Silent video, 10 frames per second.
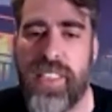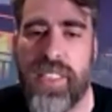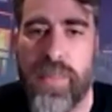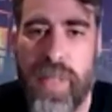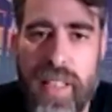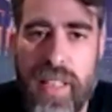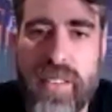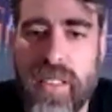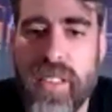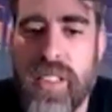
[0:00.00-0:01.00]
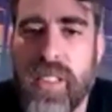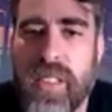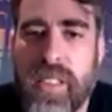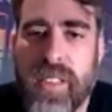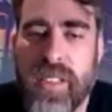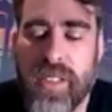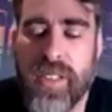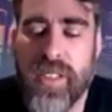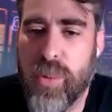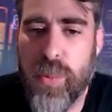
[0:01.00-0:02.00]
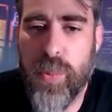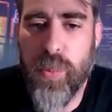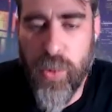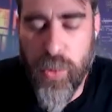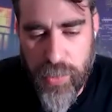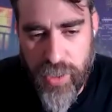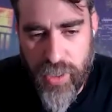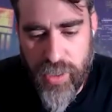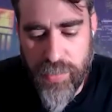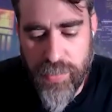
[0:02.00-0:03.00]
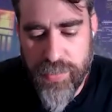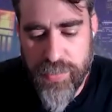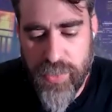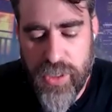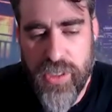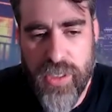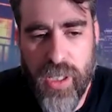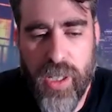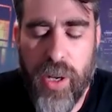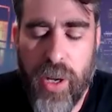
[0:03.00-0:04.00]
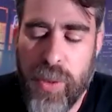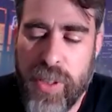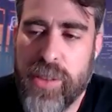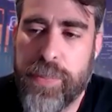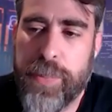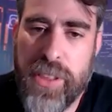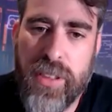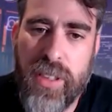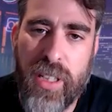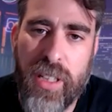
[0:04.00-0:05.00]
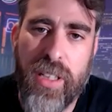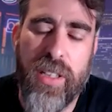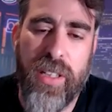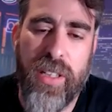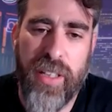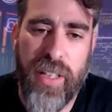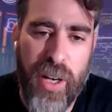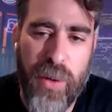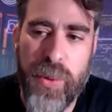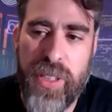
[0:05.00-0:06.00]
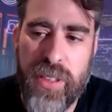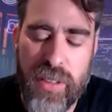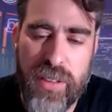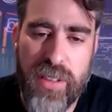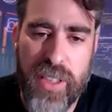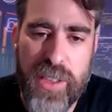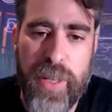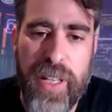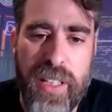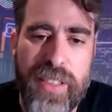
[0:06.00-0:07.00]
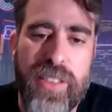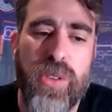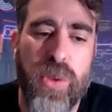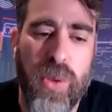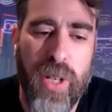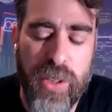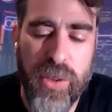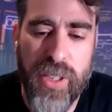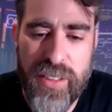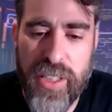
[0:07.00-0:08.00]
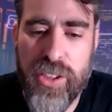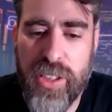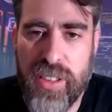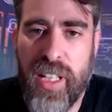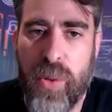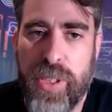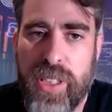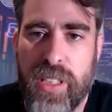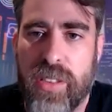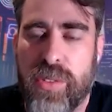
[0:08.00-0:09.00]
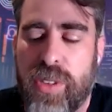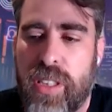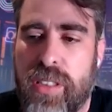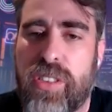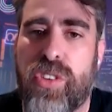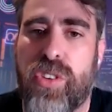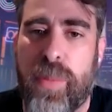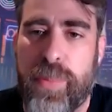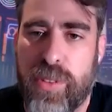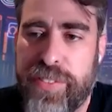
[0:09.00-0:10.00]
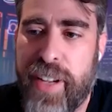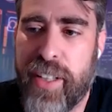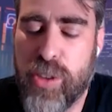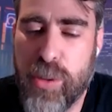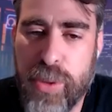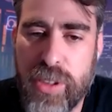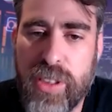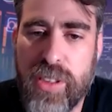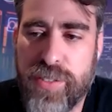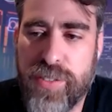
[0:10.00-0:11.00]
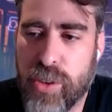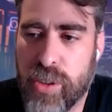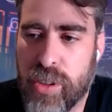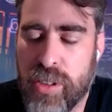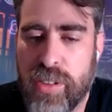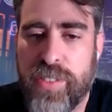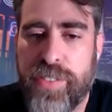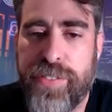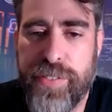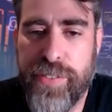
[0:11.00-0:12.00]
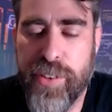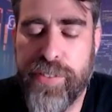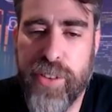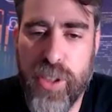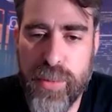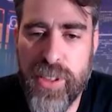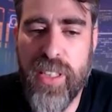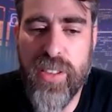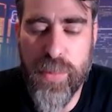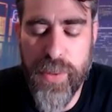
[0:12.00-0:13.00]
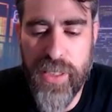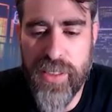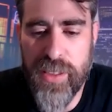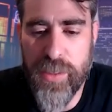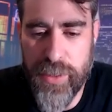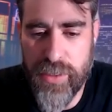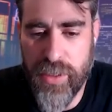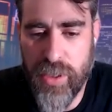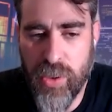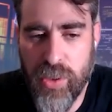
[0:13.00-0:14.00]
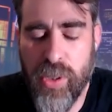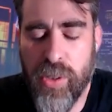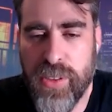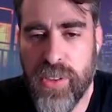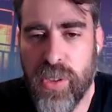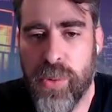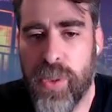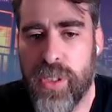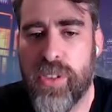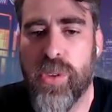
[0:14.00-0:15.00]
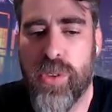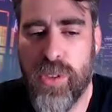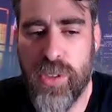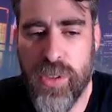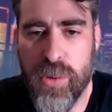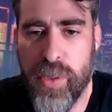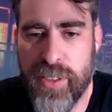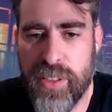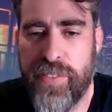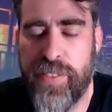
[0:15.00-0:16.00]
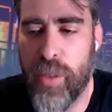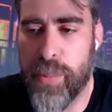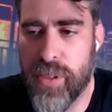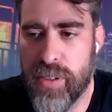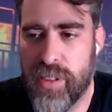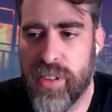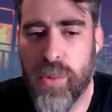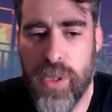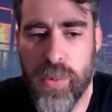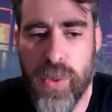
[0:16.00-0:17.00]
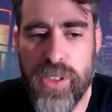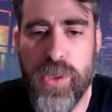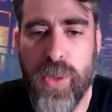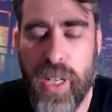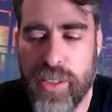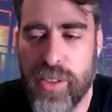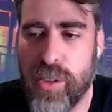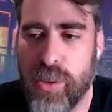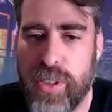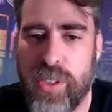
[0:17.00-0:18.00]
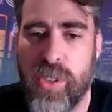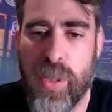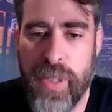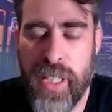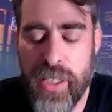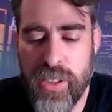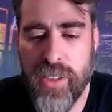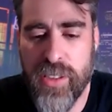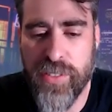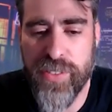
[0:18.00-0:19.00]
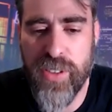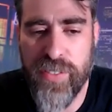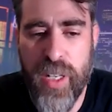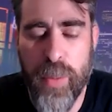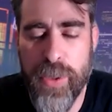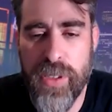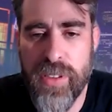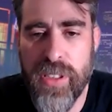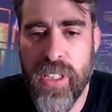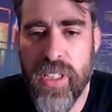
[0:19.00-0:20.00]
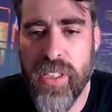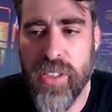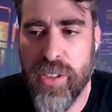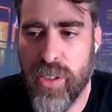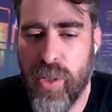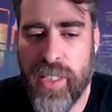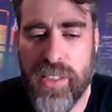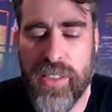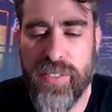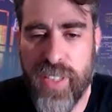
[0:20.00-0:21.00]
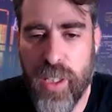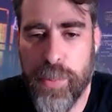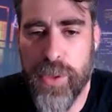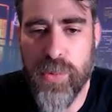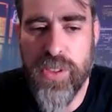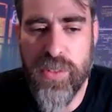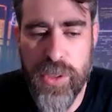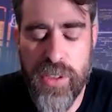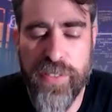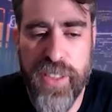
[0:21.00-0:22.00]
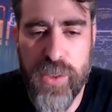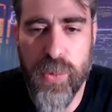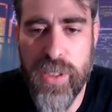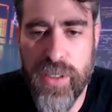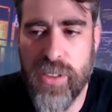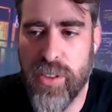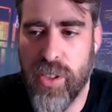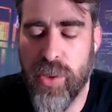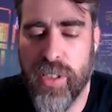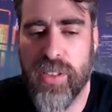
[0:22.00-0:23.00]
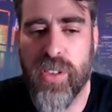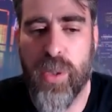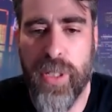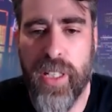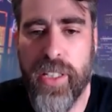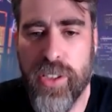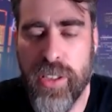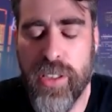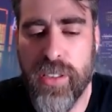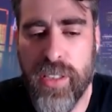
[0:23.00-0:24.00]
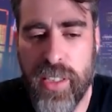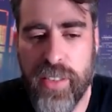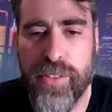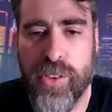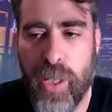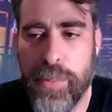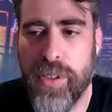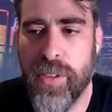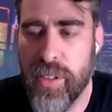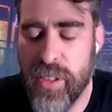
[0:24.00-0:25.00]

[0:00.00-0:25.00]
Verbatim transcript: Samantha. So, um, so I, I will speak like uh, how we explain this to or like organizations and how we can really disrupt the refactoring process for for firms and enterprises. But I also want to talk to you as developers and, and what you like to do with your application. So for developers, you know, us as developers, we we're the first ones to know that their application is kind of crappy